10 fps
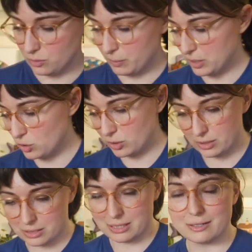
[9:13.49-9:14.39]
wanna make sure
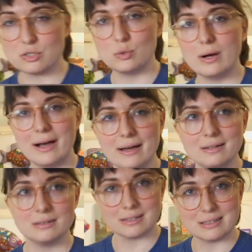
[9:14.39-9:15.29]
it's not too
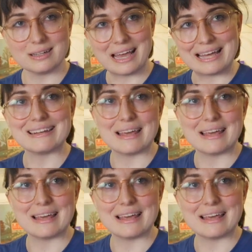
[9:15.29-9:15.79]
hot, and then add an